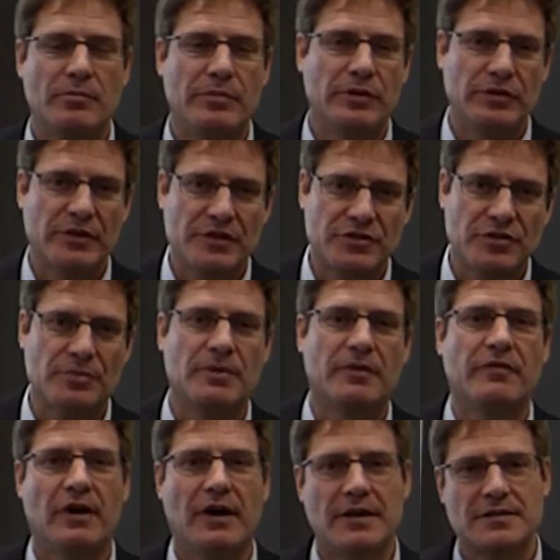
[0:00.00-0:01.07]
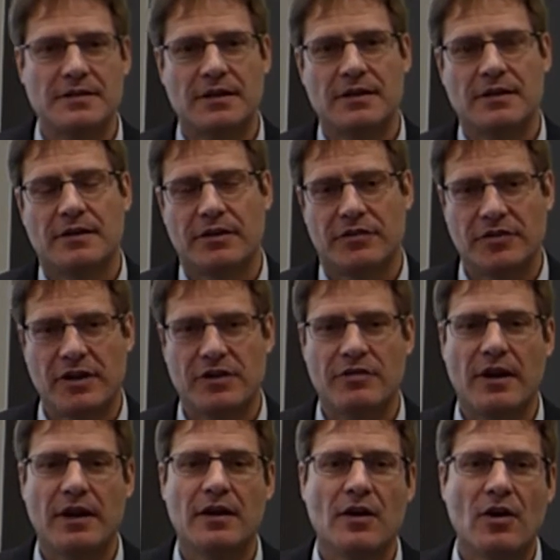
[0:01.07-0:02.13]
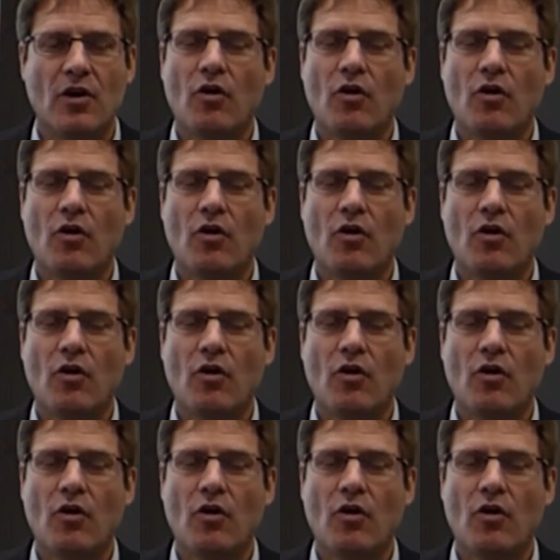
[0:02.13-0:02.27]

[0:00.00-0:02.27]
building supervisor, etc.